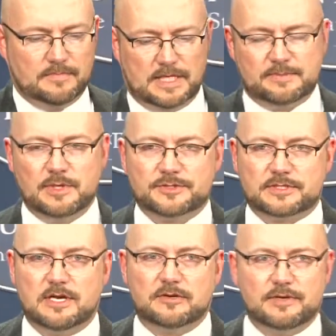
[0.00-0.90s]
Like most
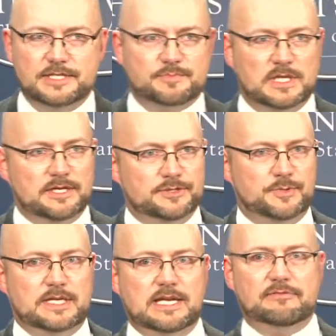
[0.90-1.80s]
long-range planners,
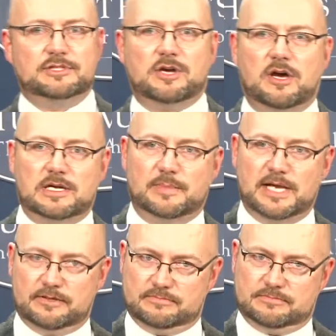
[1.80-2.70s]
we can never talk
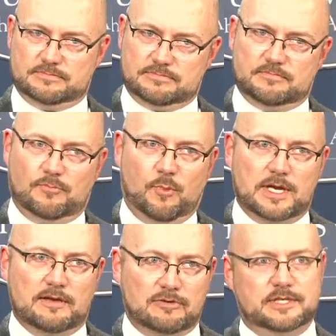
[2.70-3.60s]
about
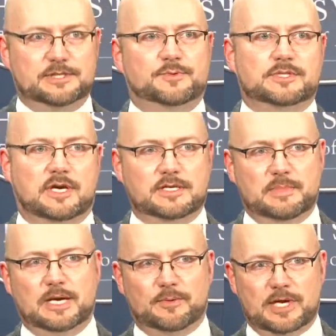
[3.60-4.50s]
whatever it is we're talking
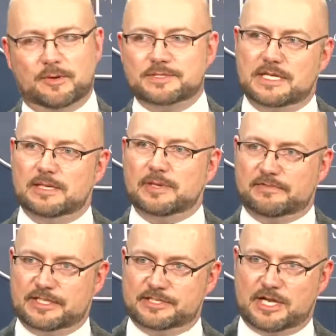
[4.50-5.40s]
about. We always end up
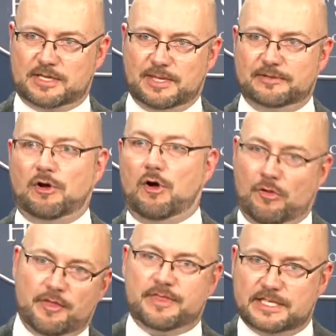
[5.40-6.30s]
having to talk about all
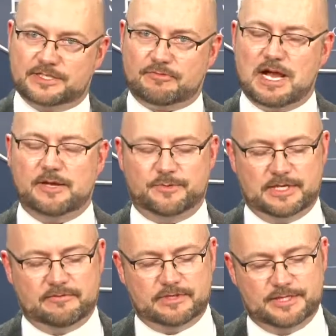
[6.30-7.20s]
the things around
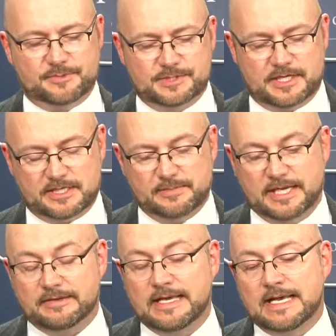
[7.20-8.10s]
whatever it is we're talking
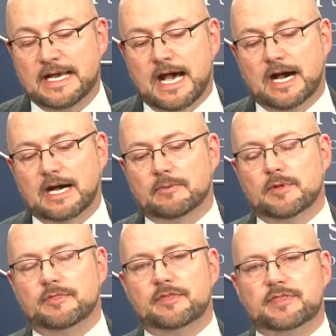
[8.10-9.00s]
about.
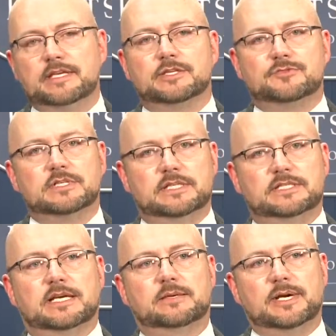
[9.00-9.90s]
The thing that's really
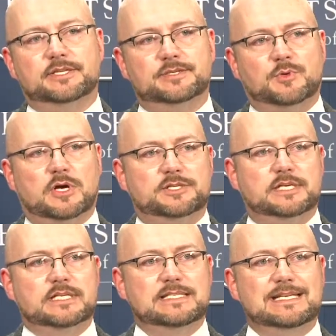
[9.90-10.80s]
exciting about this
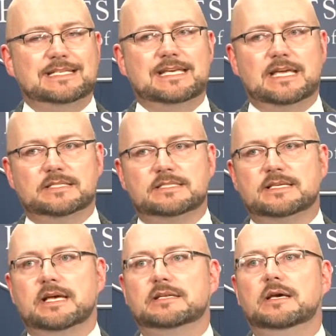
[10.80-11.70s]
project is it can
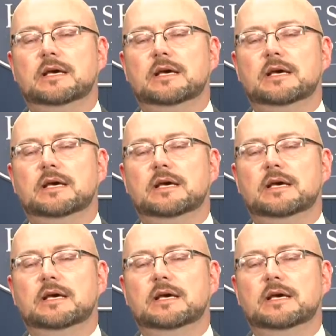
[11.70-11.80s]
set